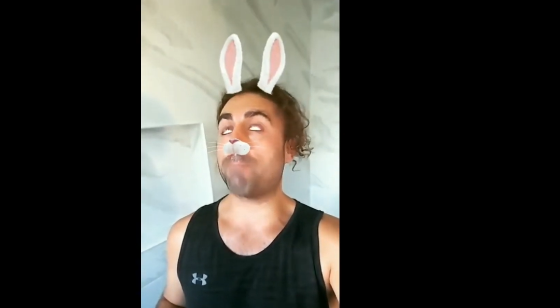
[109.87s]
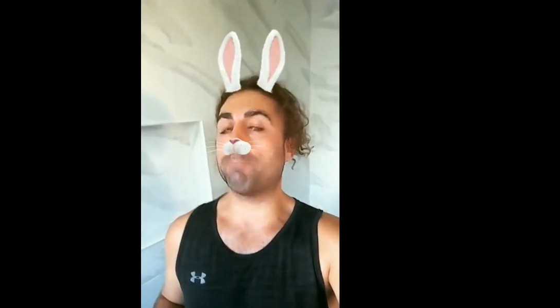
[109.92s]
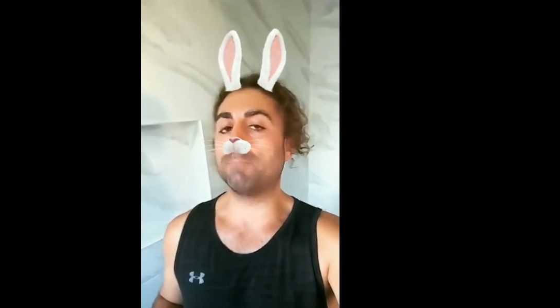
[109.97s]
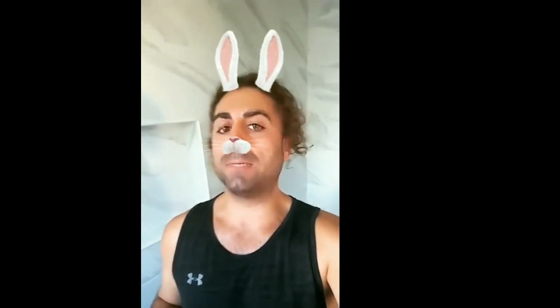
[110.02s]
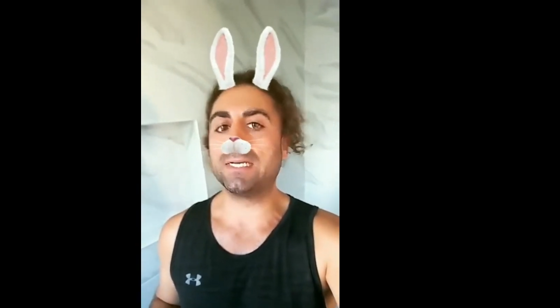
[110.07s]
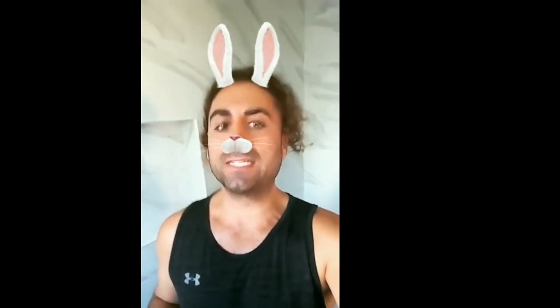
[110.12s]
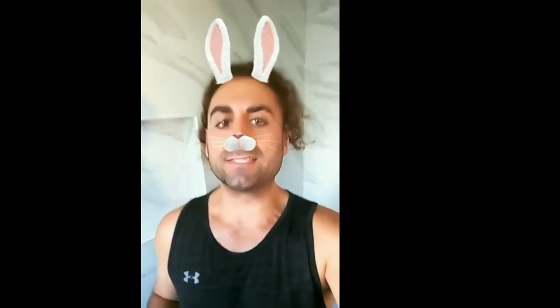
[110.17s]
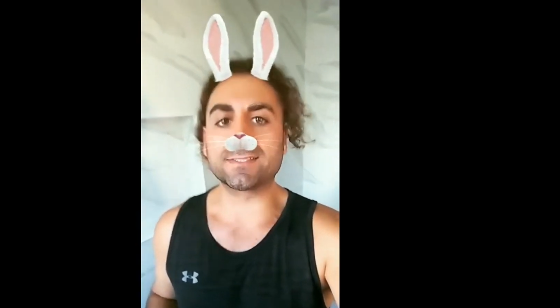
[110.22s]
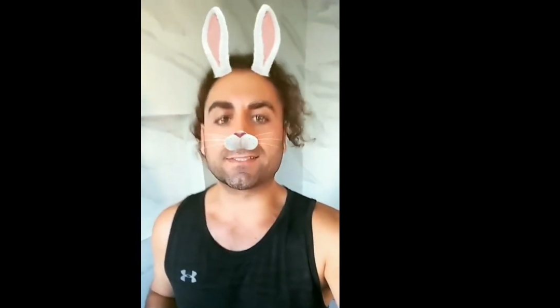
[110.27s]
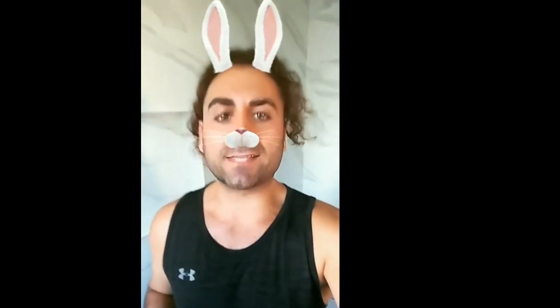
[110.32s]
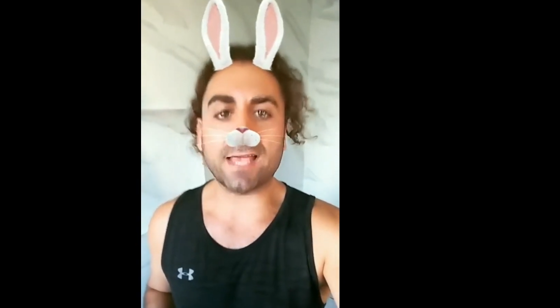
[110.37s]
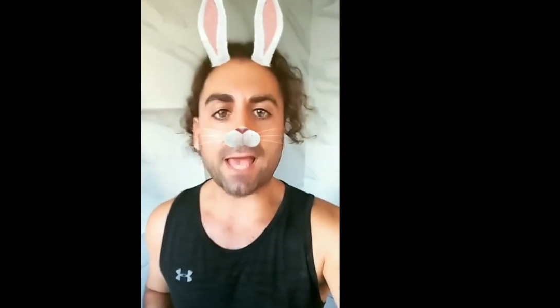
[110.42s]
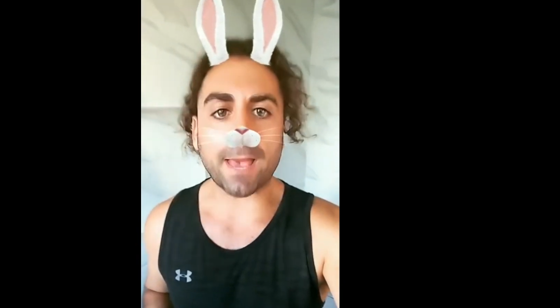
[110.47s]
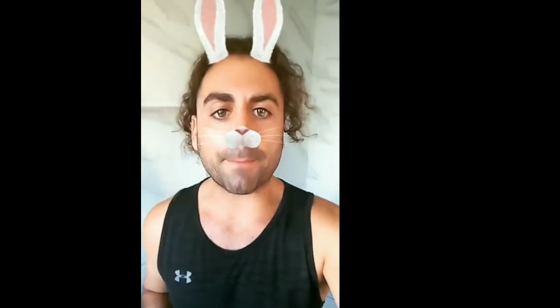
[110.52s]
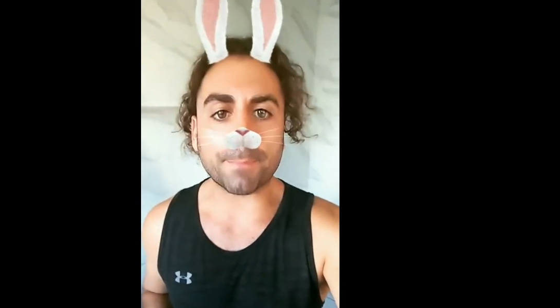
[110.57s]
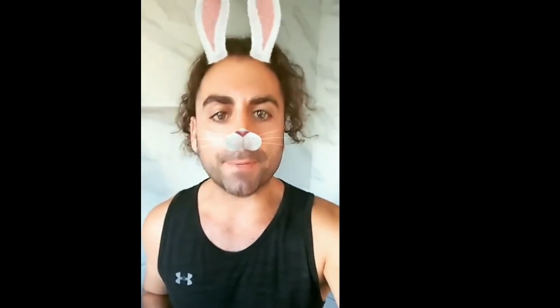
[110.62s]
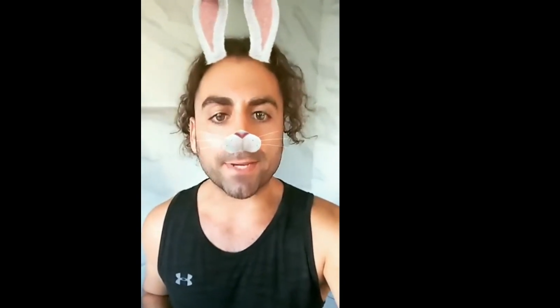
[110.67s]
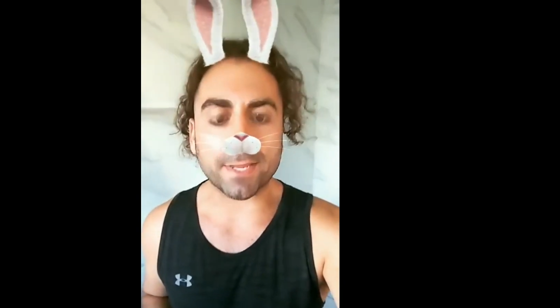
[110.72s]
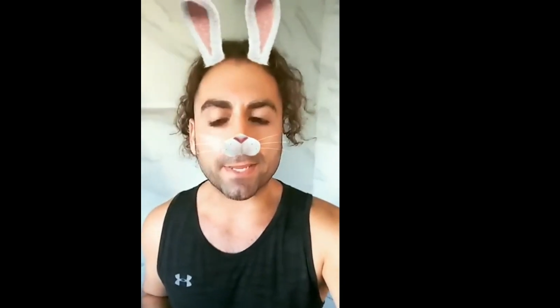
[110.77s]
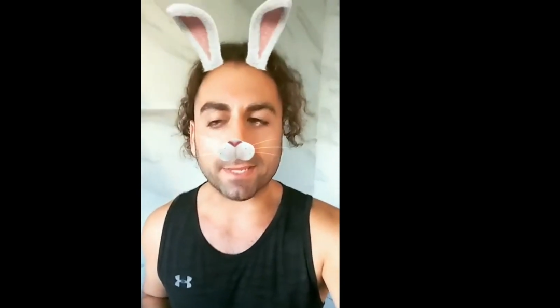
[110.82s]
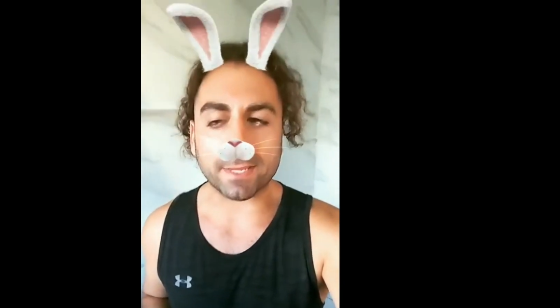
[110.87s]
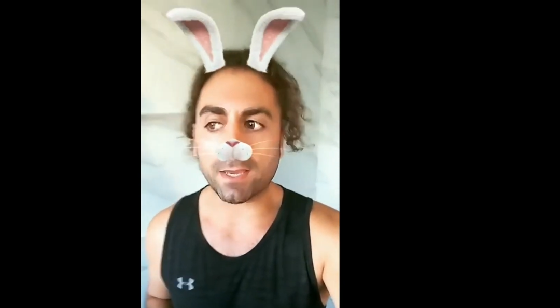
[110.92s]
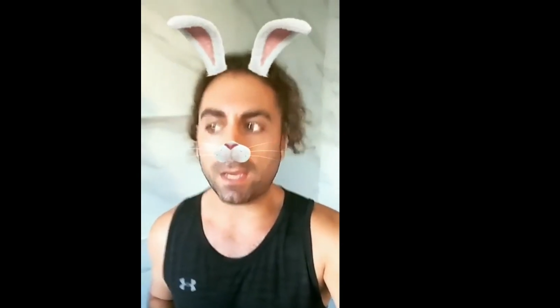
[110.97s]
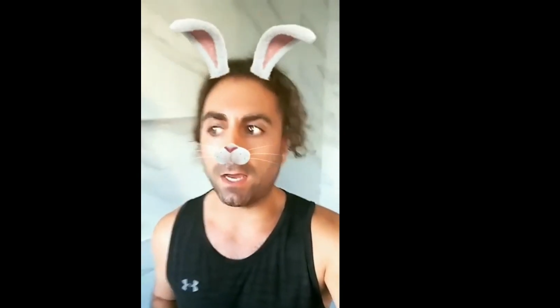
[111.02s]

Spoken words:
Allotments happening.